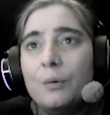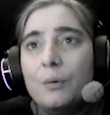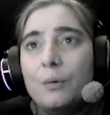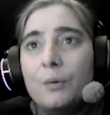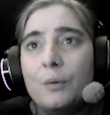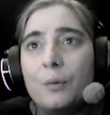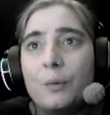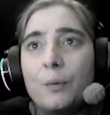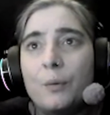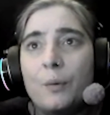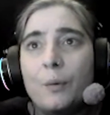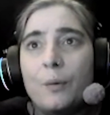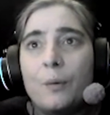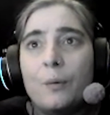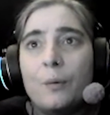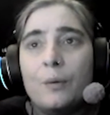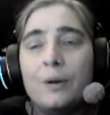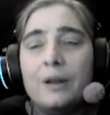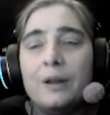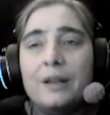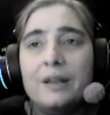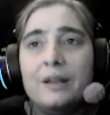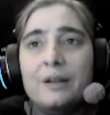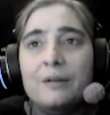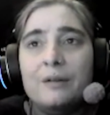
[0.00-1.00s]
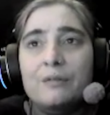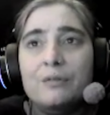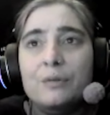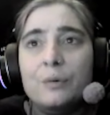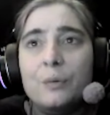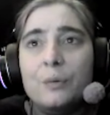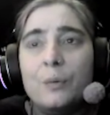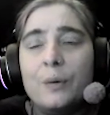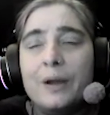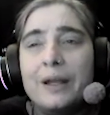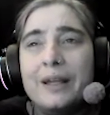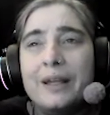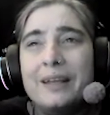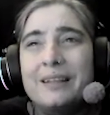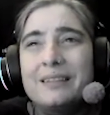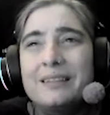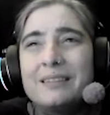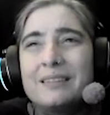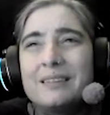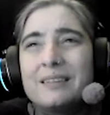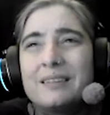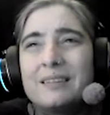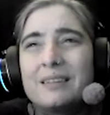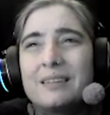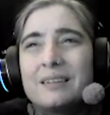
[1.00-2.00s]
rolling of the weight
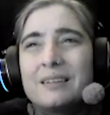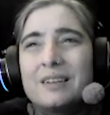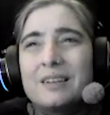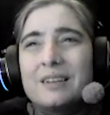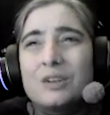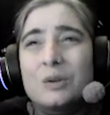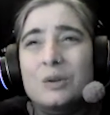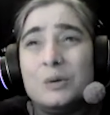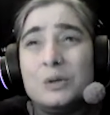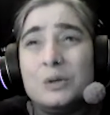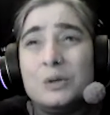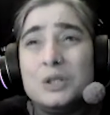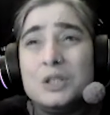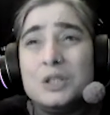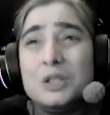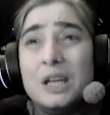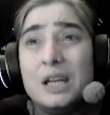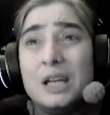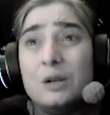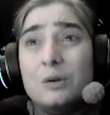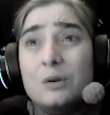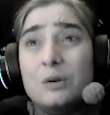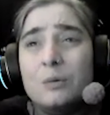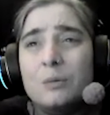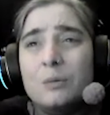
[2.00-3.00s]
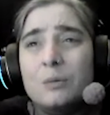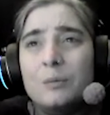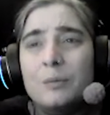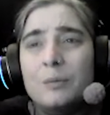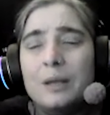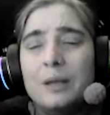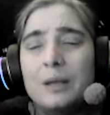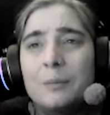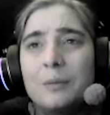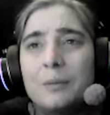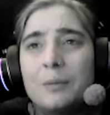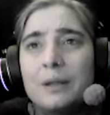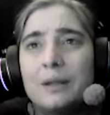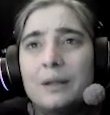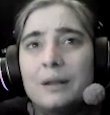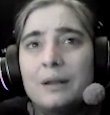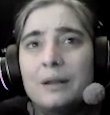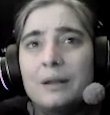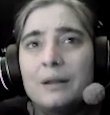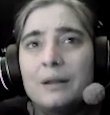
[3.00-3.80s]
in your sacrum, maybe?